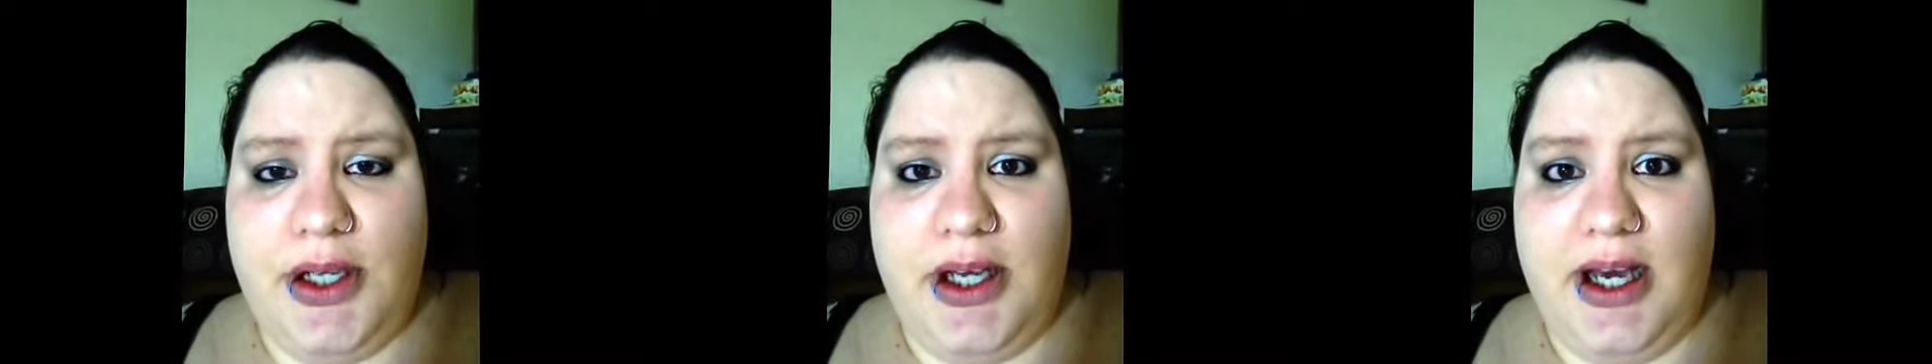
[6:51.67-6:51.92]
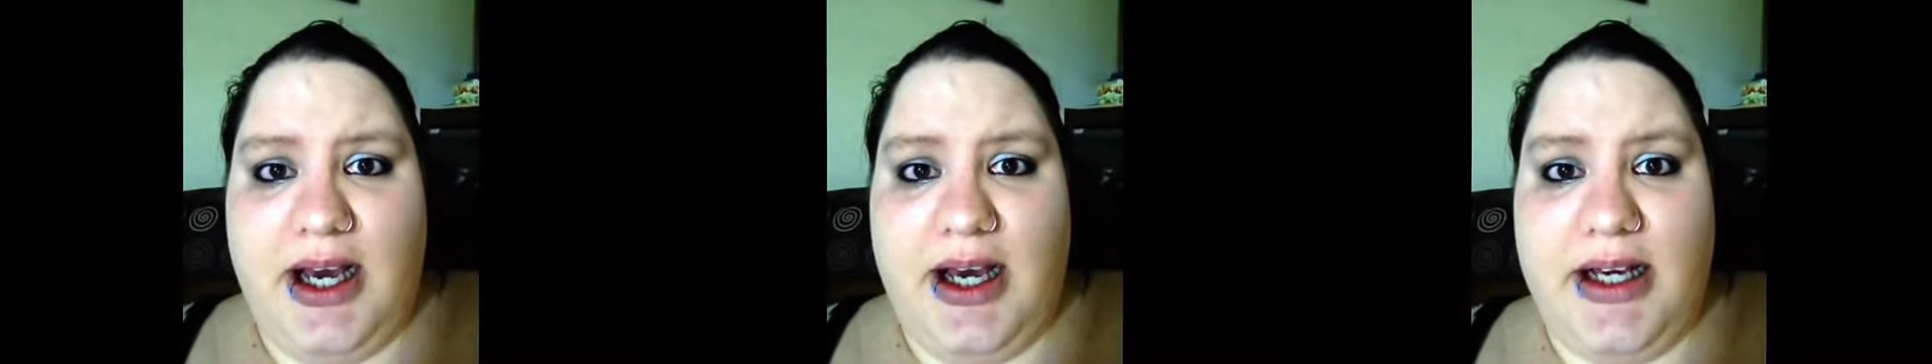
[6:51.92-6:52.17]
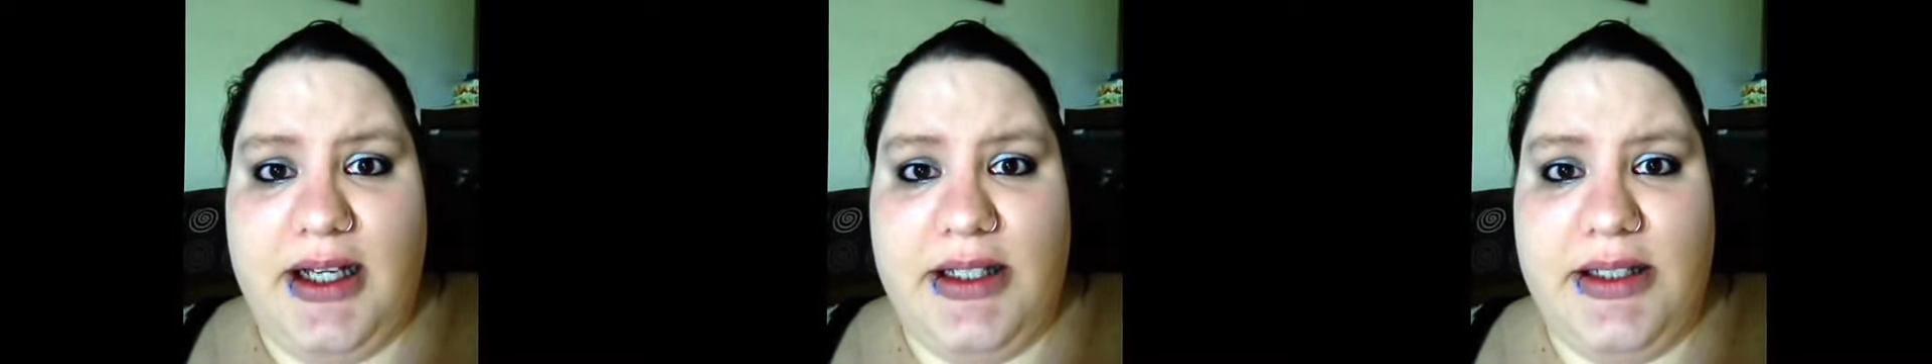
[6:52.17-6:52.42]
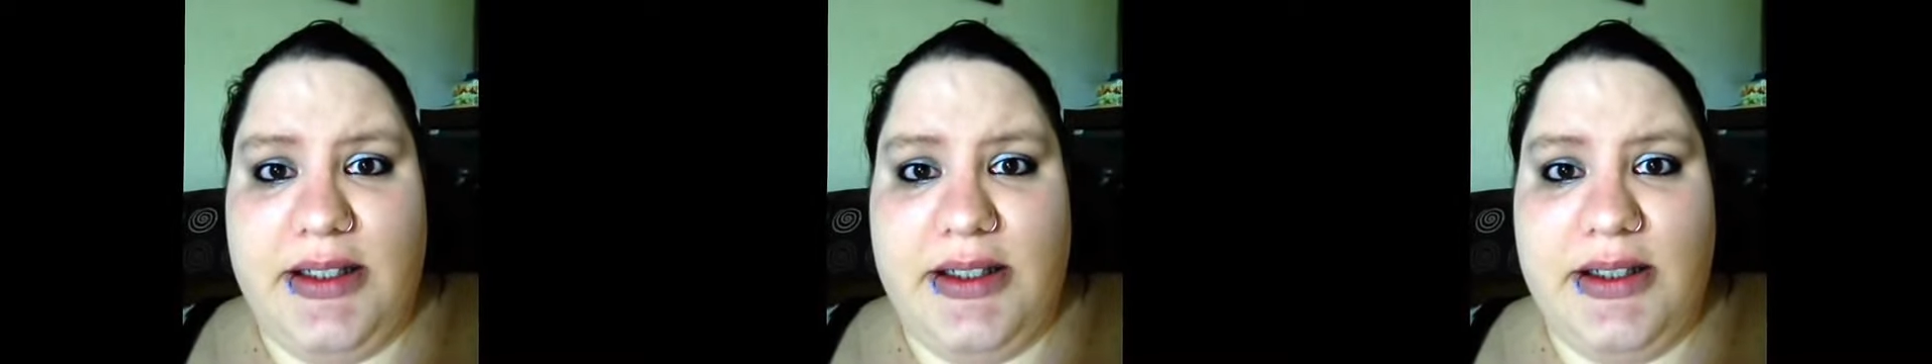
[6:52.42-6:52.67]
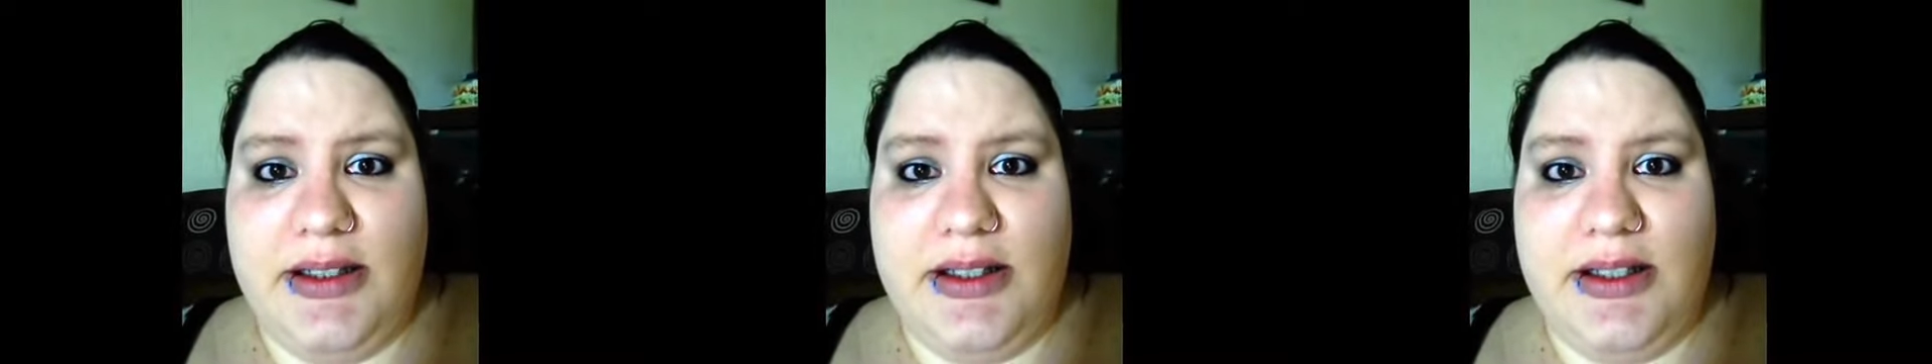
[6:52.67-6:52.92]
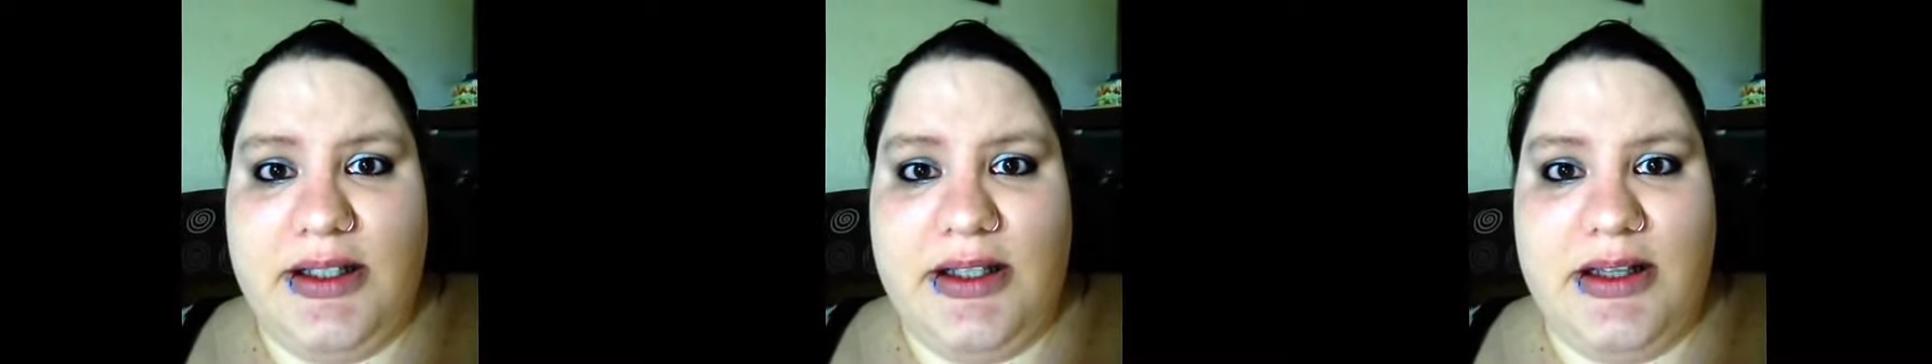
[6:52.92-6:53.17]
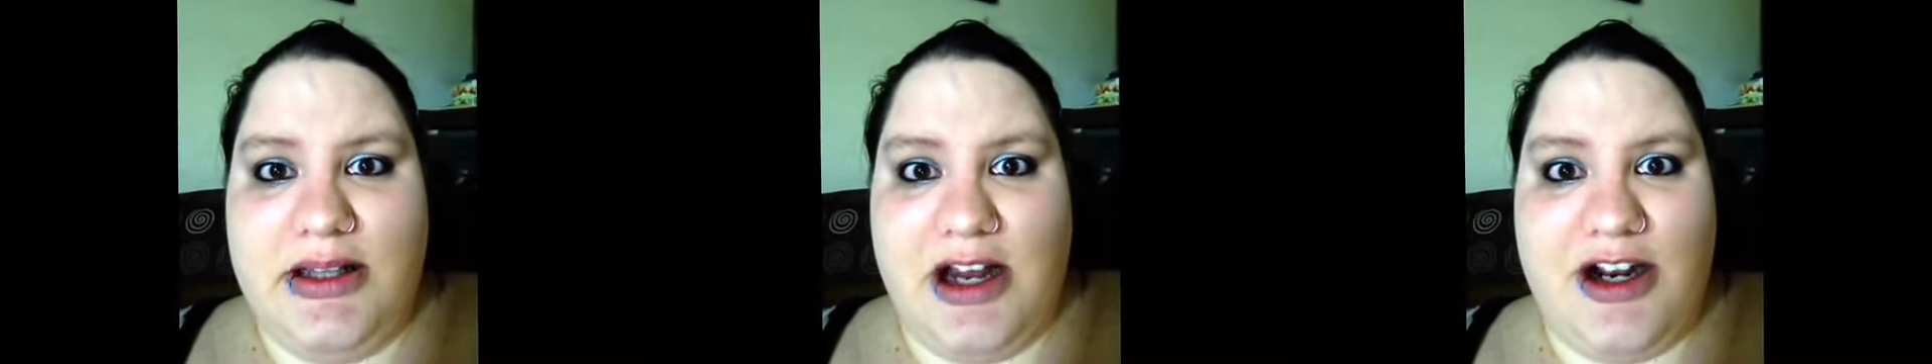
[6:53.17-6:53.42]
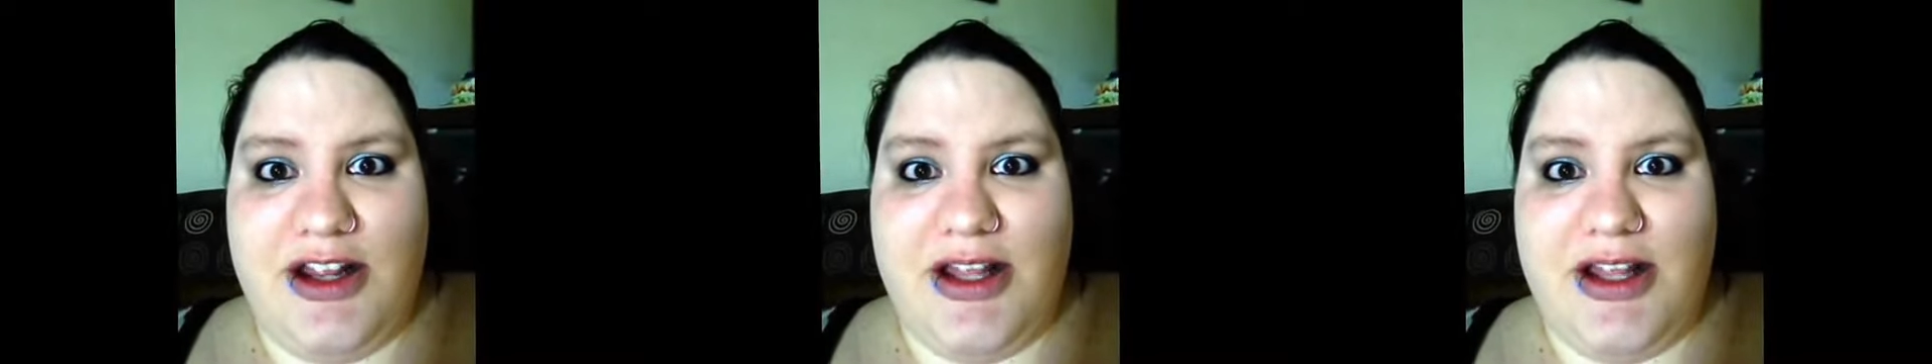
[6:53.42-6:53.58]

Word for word: Uh, none of